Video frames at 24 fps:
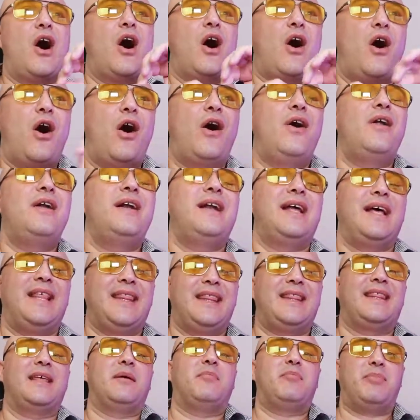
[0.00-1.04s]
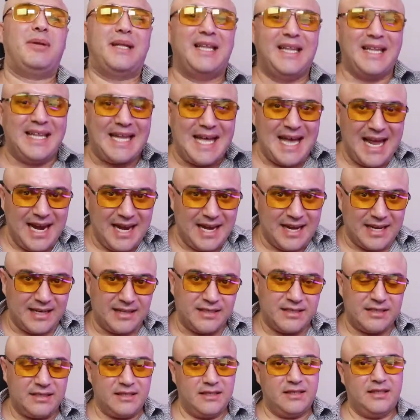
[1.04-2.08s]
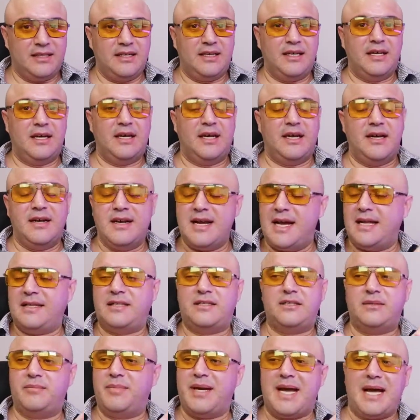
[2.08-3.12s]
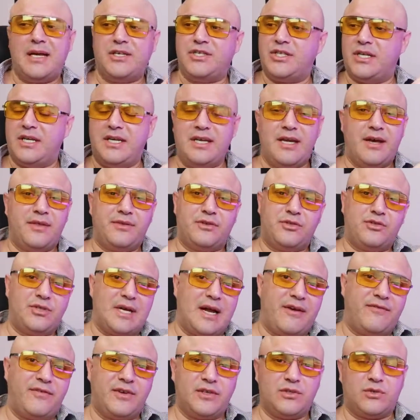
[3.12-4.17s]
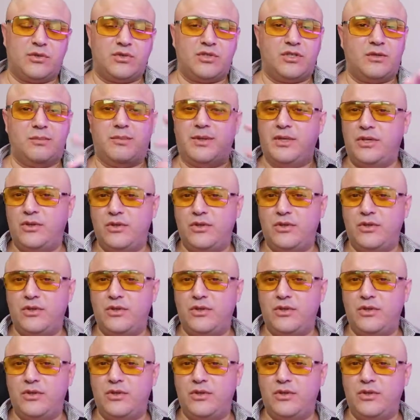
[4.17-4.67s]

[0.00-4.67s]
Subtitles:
on the planet. Not to bash any other traffic sources, but